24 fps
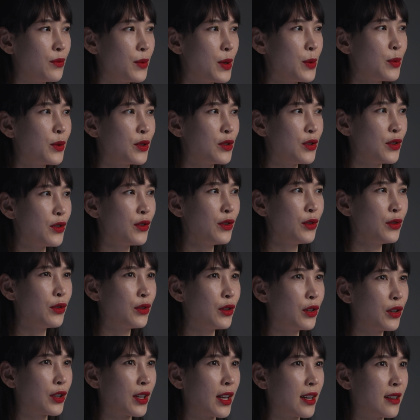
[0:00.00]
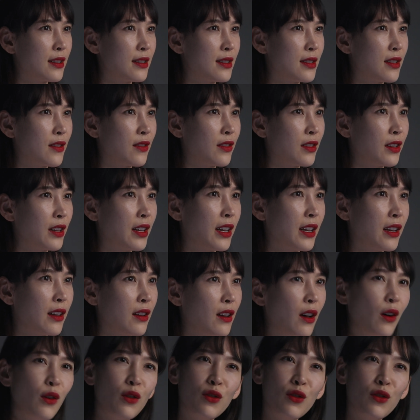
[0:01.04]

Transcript: people do look at us differently.